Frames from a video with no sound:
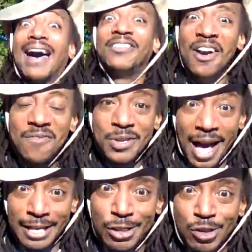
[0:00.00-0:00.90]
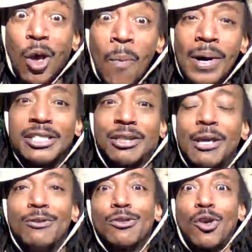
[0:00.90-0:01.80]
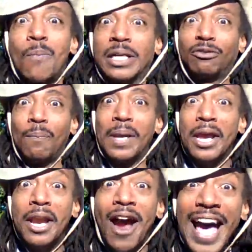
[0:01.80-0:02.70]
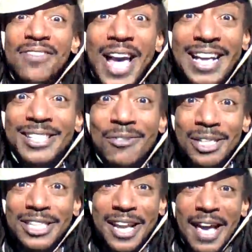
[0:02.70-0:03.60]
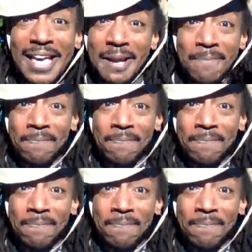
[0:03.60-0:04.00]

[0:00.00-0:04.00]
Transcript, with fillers: I love you guys so much. Thank you so much for being here. How you guys doing today?